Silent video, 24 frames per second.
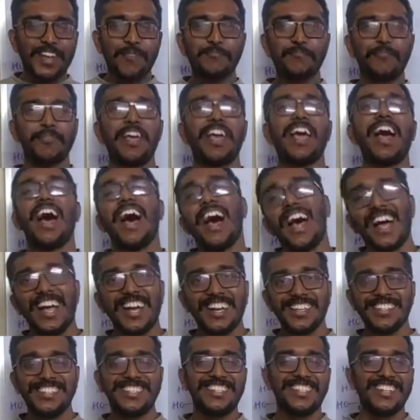up
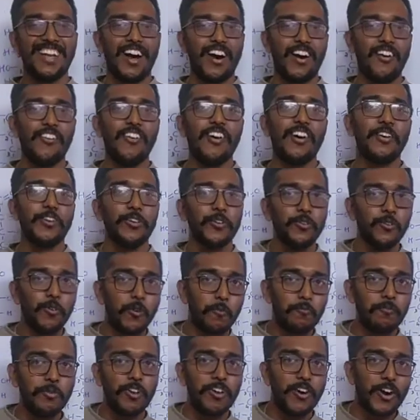guys how are you
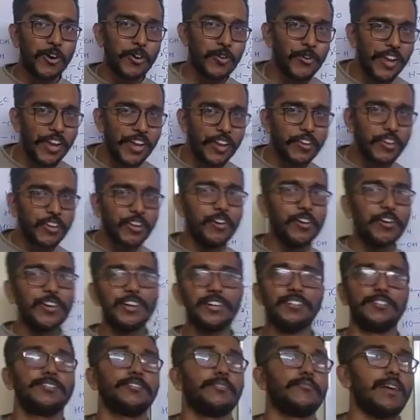hope you are doing
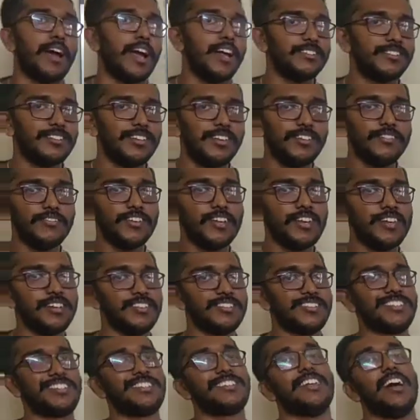good so myself
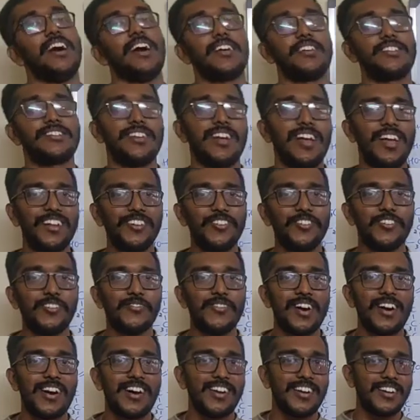is Harsha N
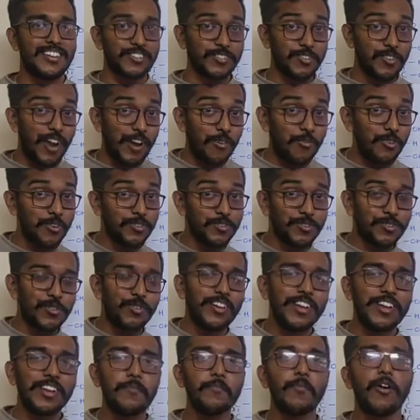Kumar so I was
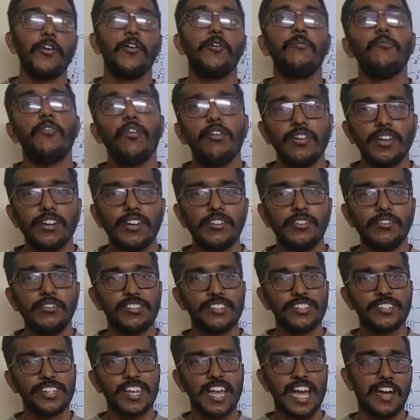doing
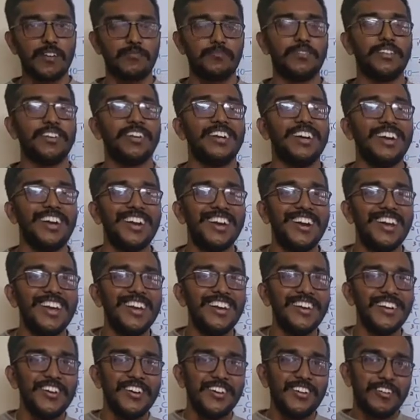biomolecules chapter
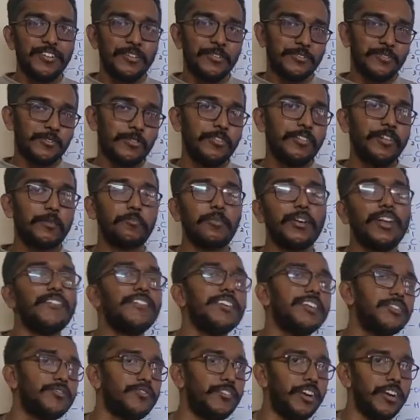so in the
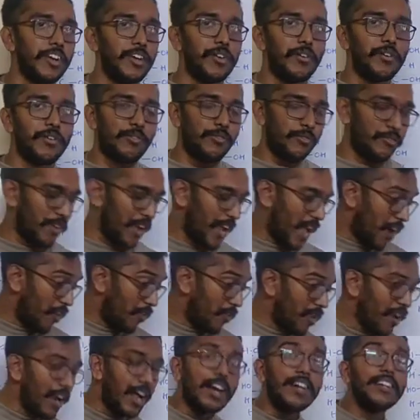previous video we have
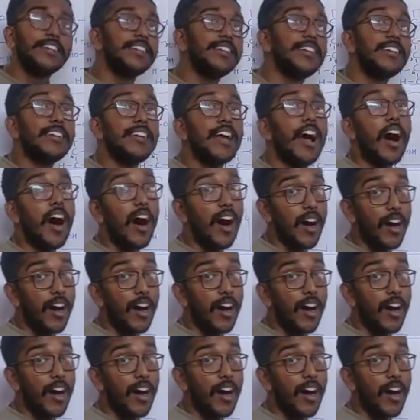learned the,